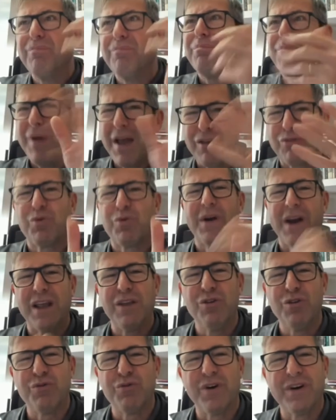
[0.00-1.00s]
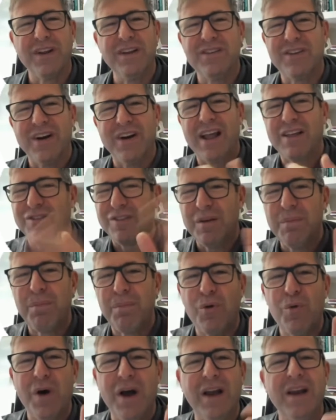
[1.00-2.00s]
password I use for the internet,
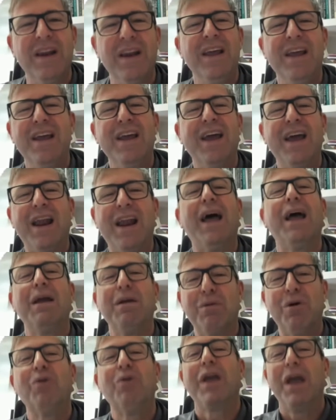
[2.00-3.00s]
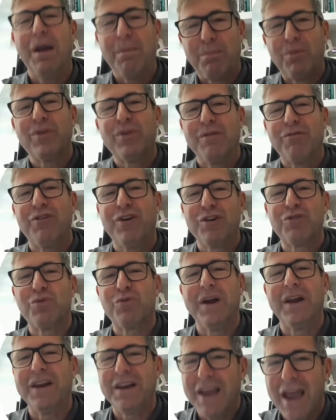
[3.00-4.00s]
simple one, and I put the first
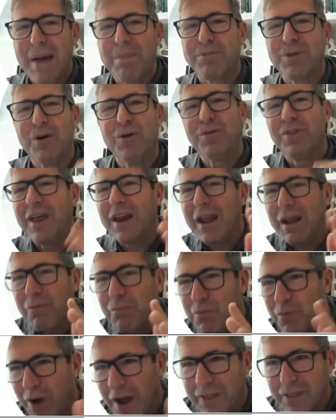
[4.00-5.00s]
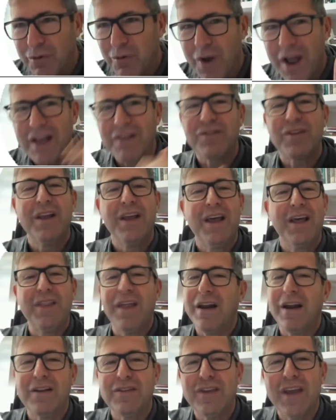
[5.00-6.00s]
one in capital, then I write the rest, and
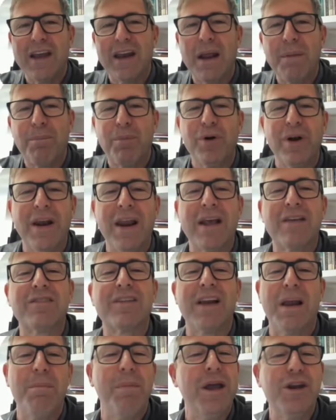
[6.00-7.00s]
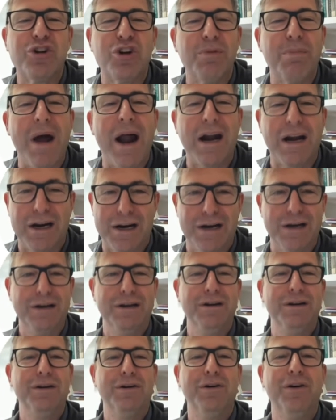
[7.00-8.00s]
then at the end I put an exclamation mark,
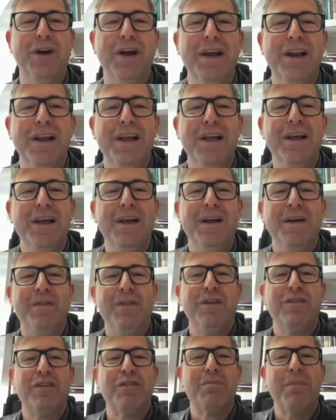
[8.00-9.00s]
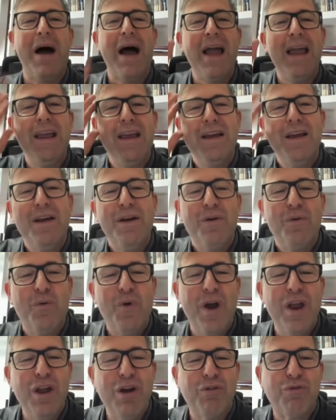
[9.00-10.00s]
right? This is my
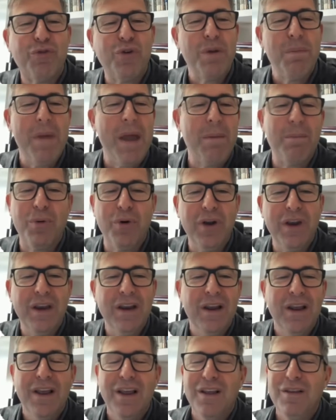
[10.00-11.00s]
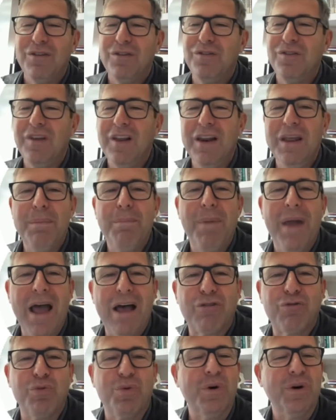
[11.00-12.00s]
way of remembering silly
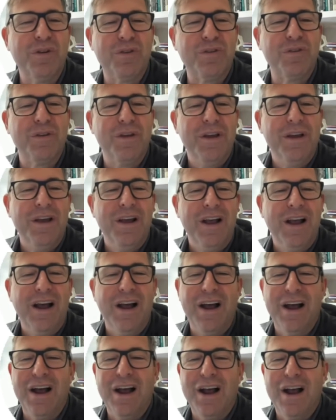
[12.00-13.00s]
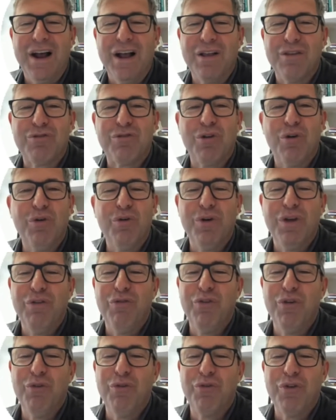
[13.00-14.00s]
passwords. So
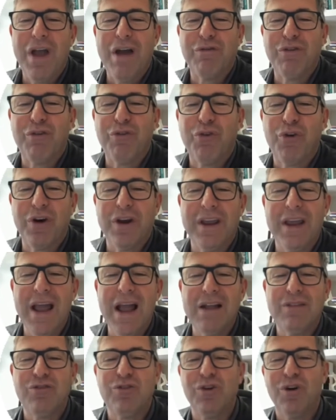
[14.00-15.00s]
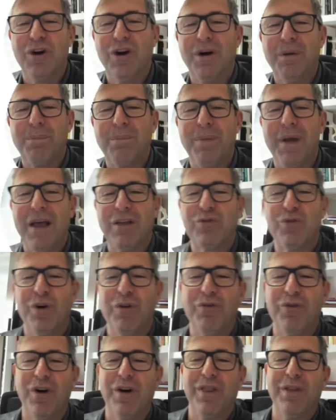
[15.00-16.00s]
if you ever forget your password
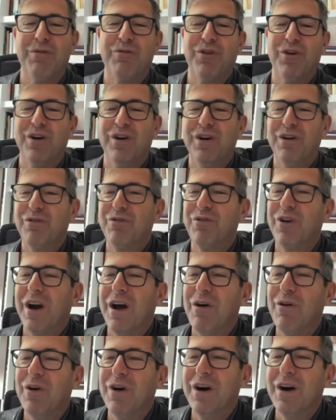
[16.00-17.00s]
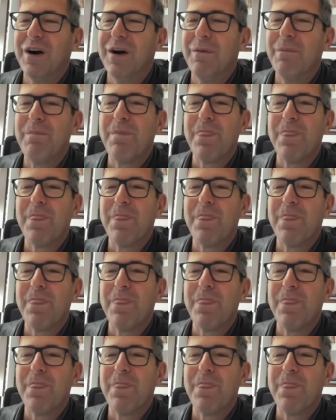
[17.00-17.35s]
for our